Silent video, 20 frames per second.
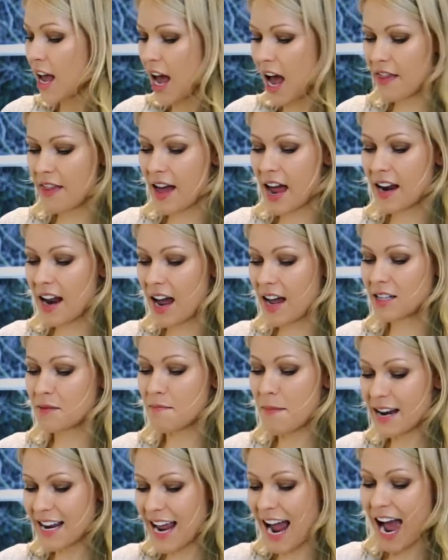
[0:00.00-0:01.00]
and then as
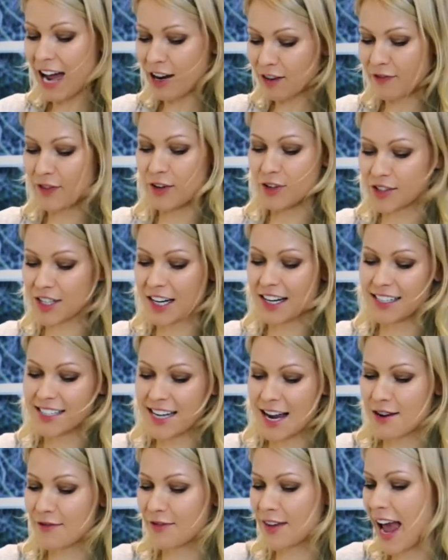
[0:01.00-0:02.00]
many handfuls, like I
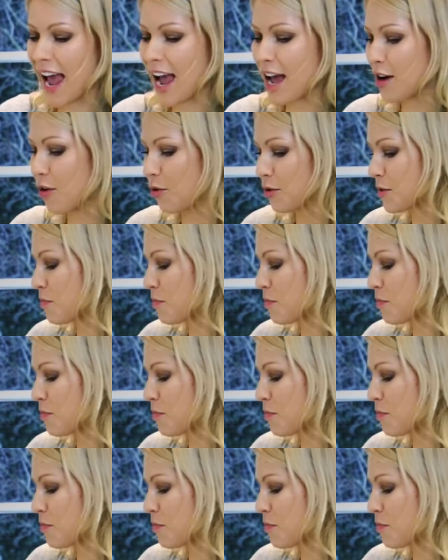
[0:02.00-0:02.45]
said, of kale or